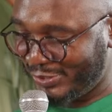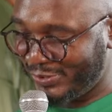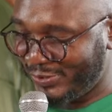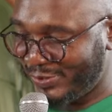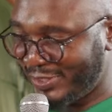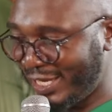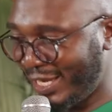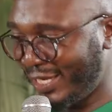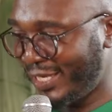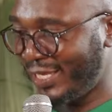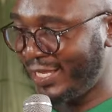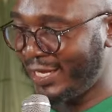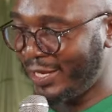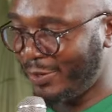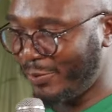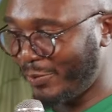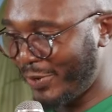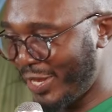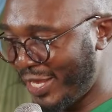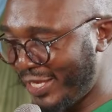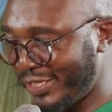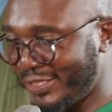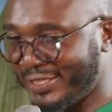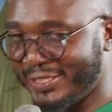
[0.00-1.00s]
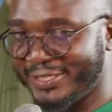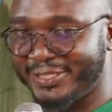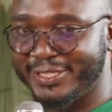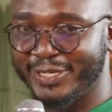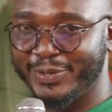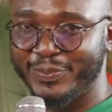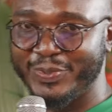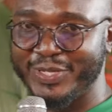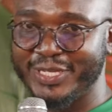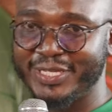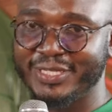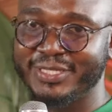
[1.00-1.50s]
you to take it away, Teacher
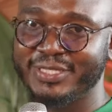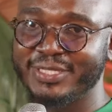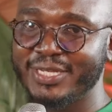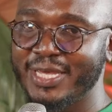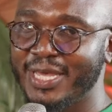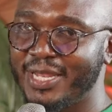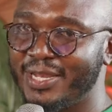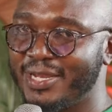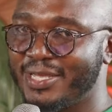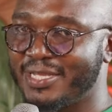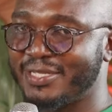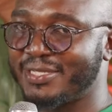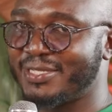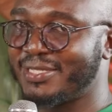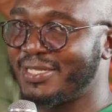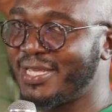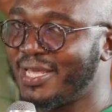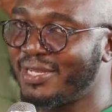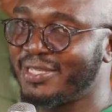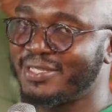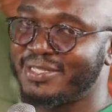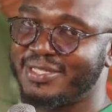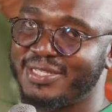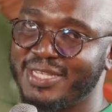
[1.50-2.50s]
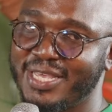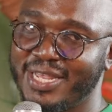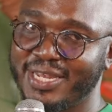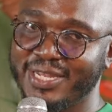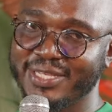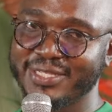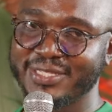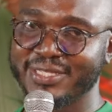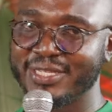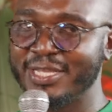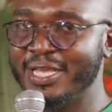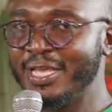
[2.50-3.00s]
B. Tell us, tell us, tell
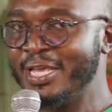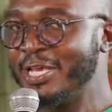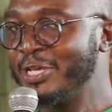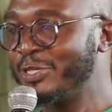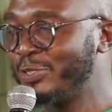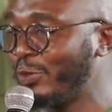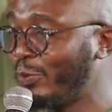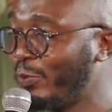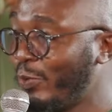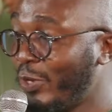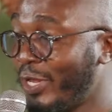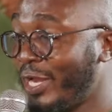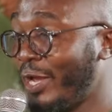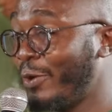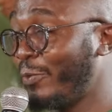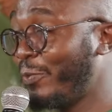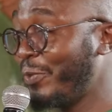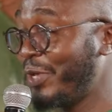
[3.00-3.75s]
us so what are